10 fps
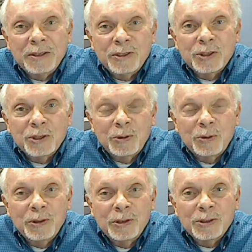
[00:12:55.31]
And
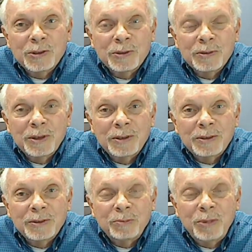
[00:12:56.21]
so this
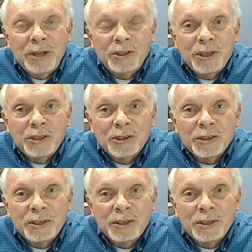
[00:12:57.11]
process